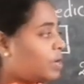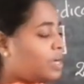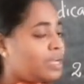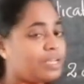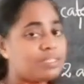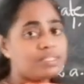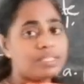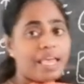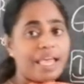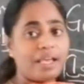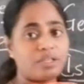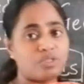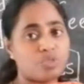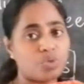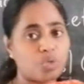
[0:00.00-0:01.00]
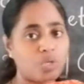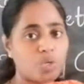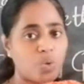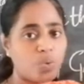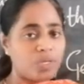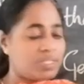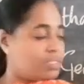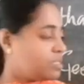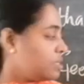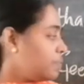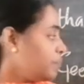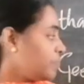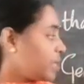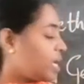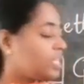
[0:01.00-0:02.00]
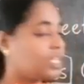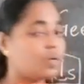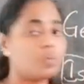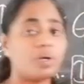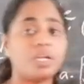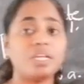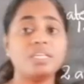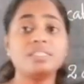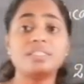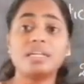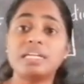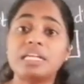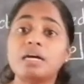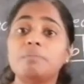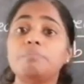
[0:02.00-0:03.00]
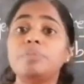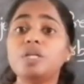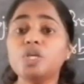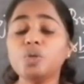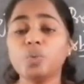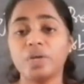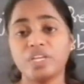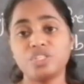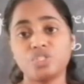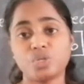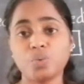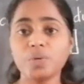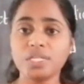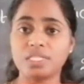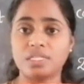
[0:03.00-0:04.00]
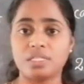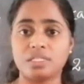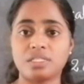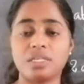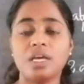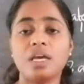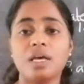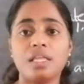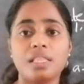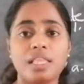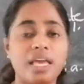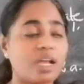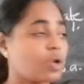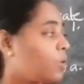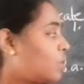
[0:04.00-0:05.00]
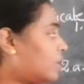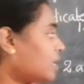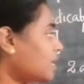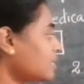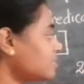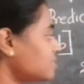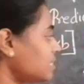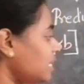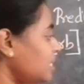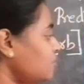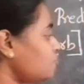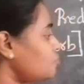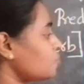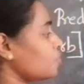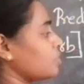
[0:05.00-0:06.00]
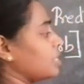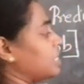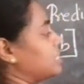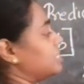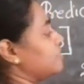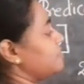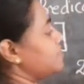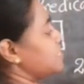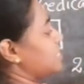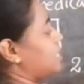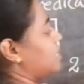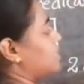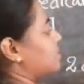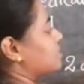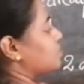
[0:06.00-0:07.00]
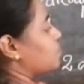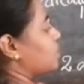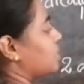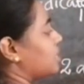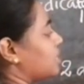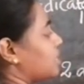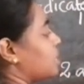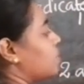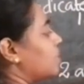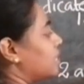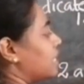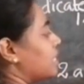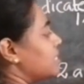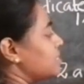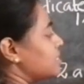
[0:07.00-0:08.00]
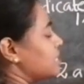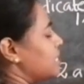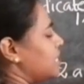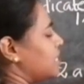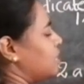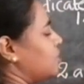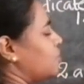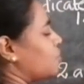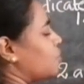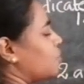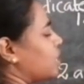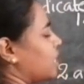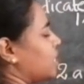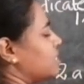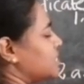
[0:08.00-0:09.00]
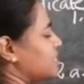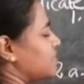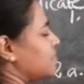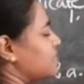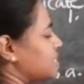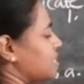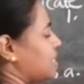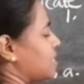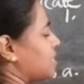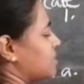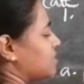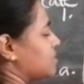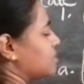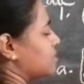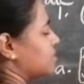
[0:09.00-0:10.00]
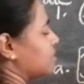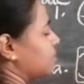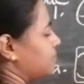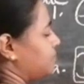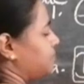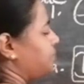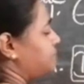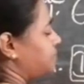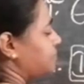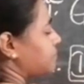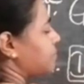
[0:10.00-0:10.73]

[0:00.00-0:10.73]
One is yes or no question, other one is WH questions. They are called as interrogative sentence. What are they called as? Interrogative sentence.